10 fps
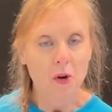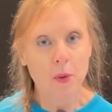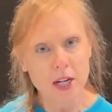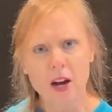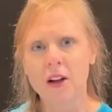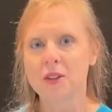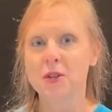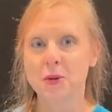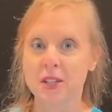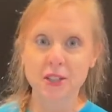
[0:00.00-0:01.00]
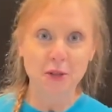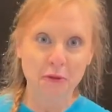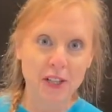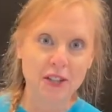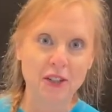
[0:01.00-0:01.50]
We call it Creature
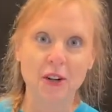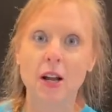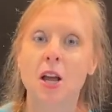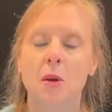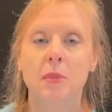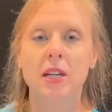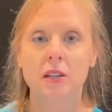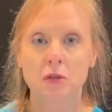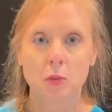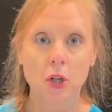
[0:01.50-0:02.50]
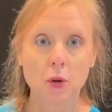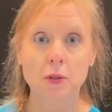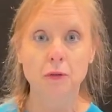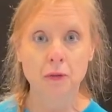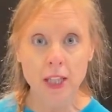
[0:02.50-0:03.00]
Feature because we're going
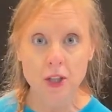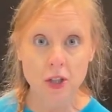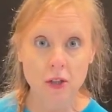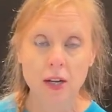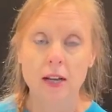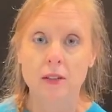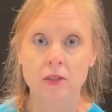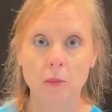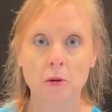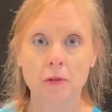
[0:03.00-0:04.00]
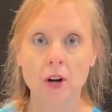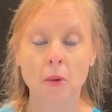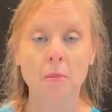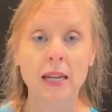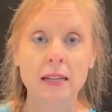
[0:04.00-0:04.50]
to feature some of our
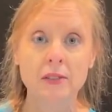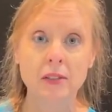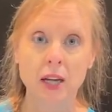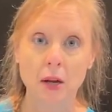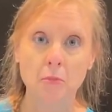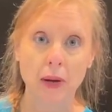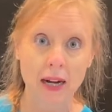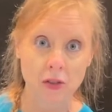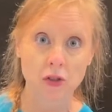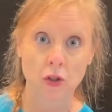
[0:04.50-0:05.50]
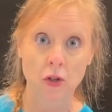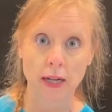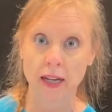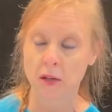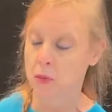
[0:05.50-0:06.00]
amazing ambassador
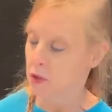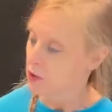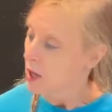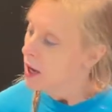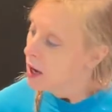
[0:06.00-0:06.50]
animals.